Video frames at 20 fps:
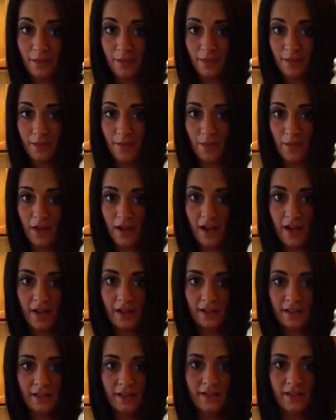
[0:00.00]
I mean, why
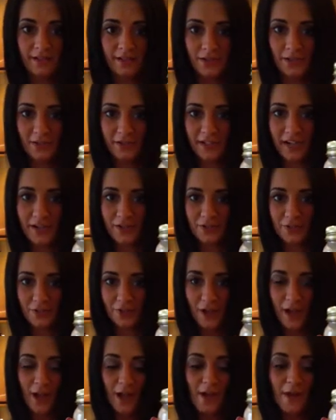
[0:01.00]
not? It's all
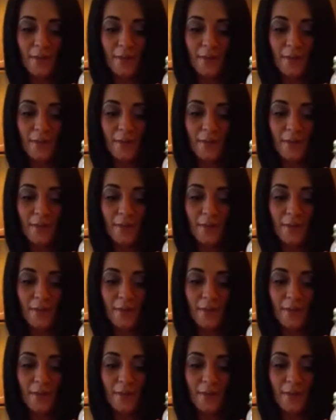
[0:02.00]
natural.